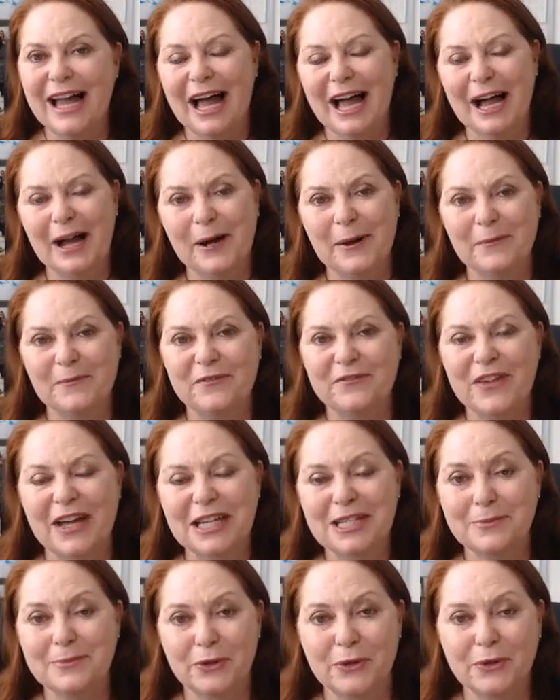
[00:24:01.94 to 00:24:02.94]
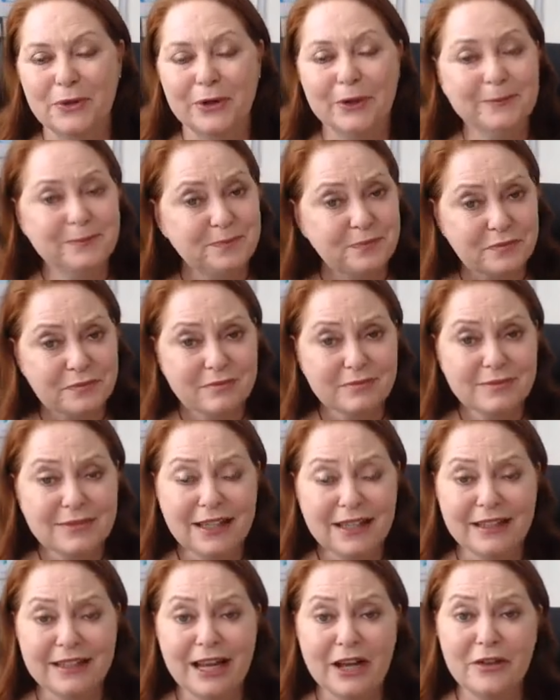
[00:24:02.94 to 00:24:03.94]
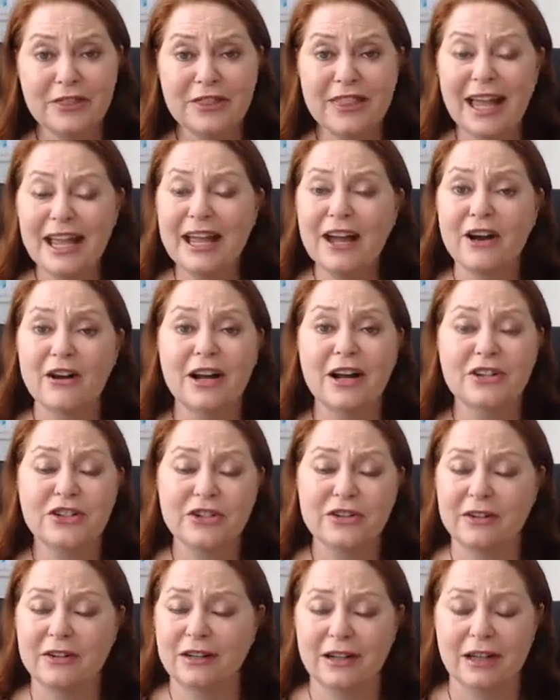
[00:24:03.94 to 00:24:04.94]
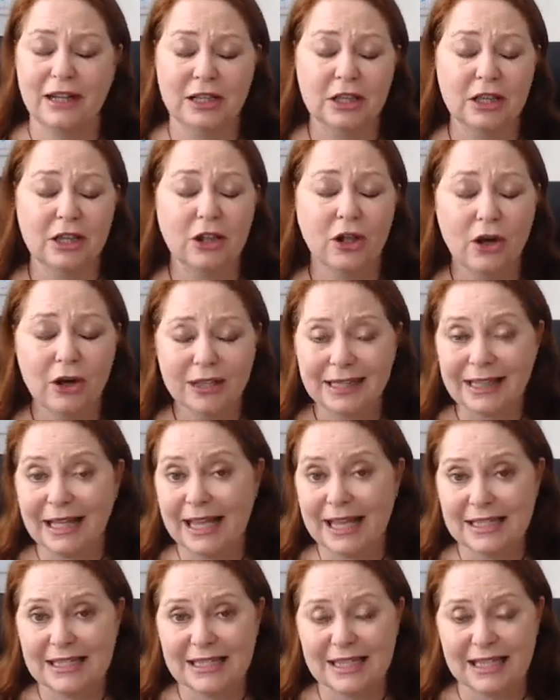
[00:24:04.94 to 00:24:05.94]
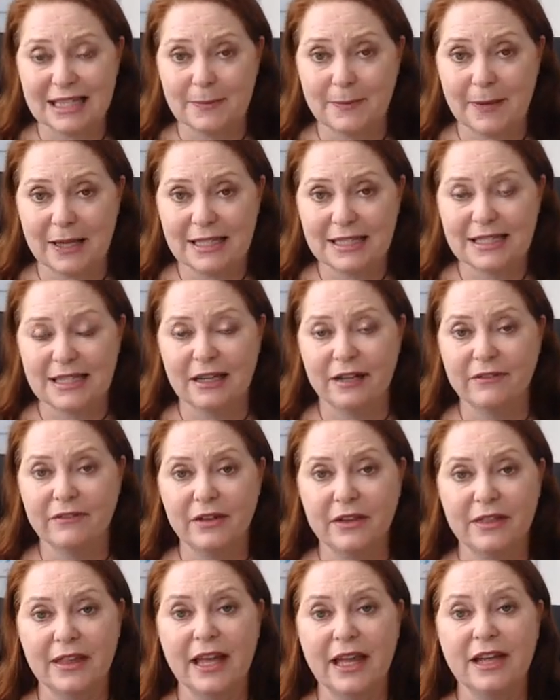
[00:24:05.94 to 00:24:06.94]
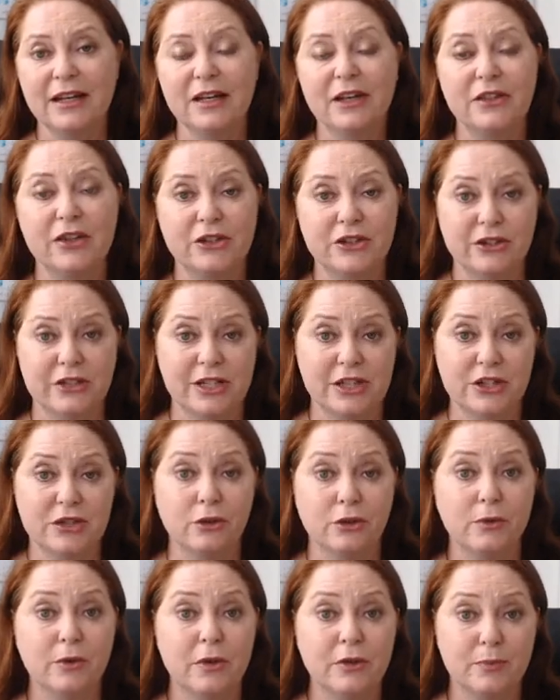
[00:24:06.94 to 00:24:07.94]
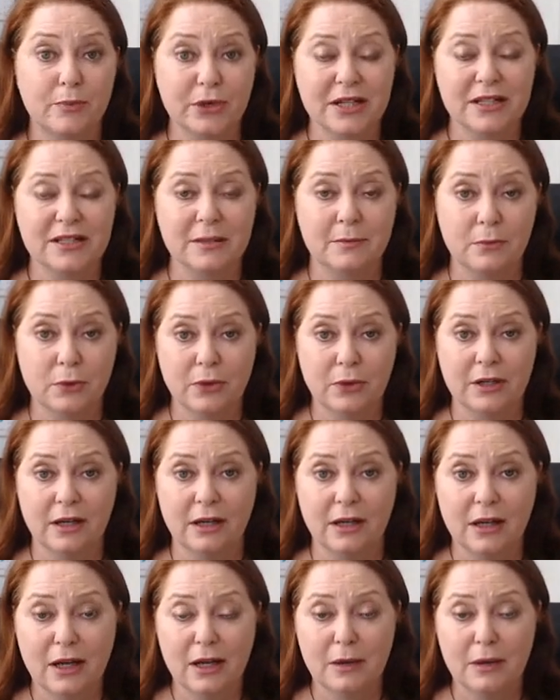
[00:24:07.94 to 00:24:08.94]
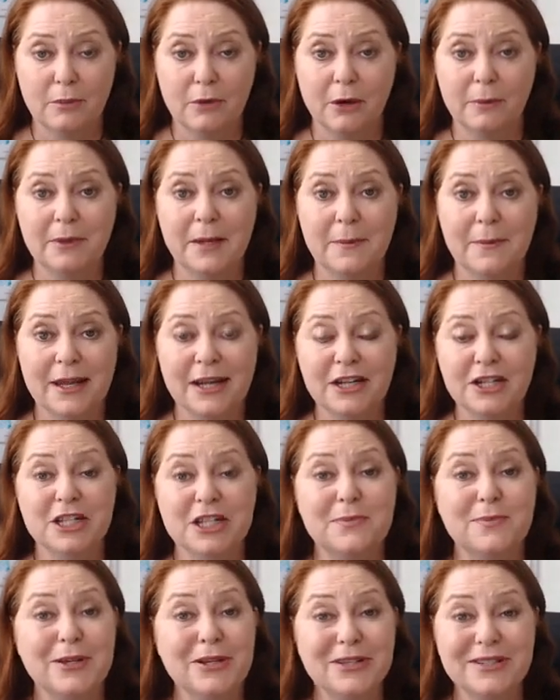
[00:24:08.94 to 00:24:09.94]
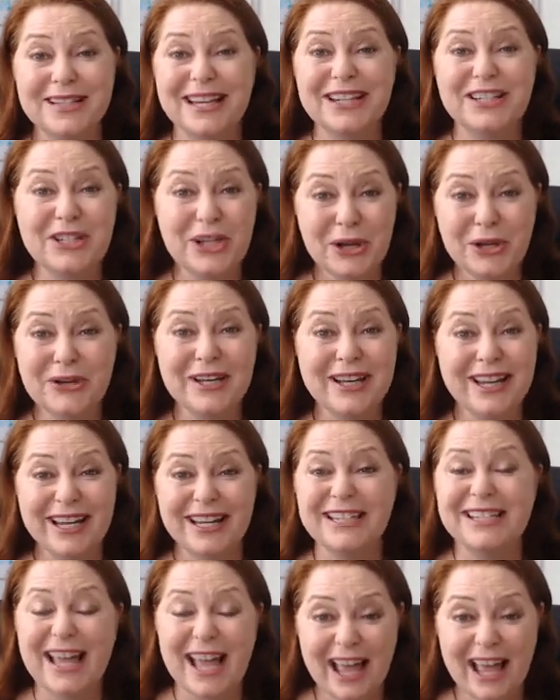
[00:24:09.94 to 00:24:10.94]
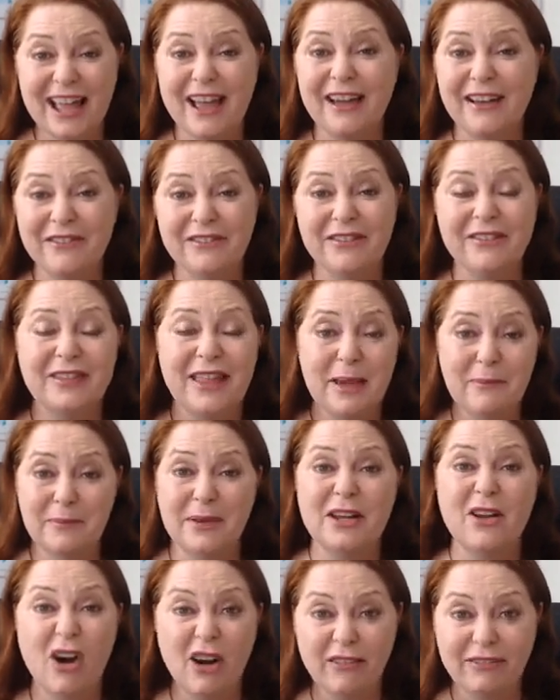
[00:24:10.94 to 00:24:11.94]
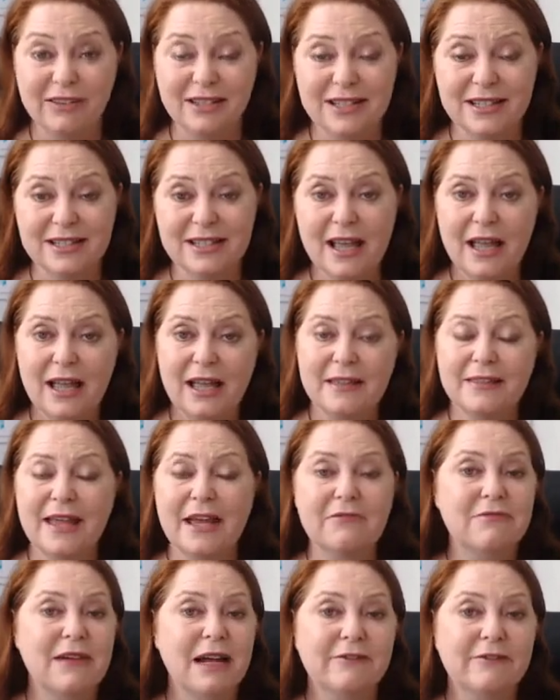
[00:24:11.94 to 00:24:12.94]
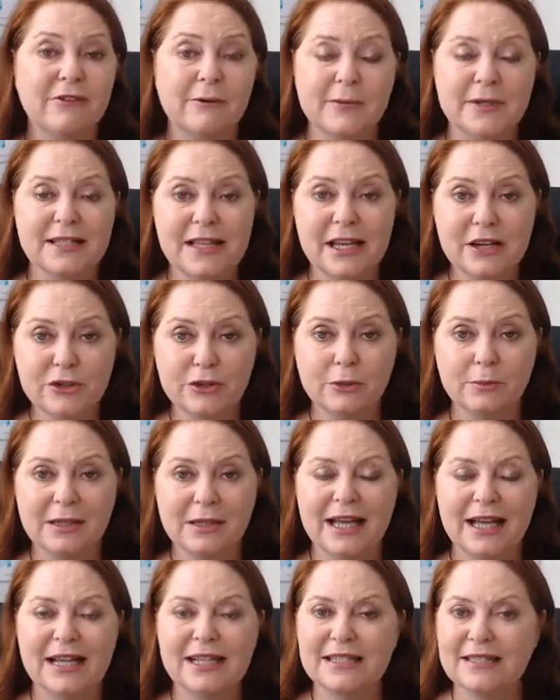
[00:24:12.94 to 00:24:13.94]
Facebook group. Now, they are a lot less expensive than the traditional bricks and mortar property managers because they don't need to have that big office. They run from a central place.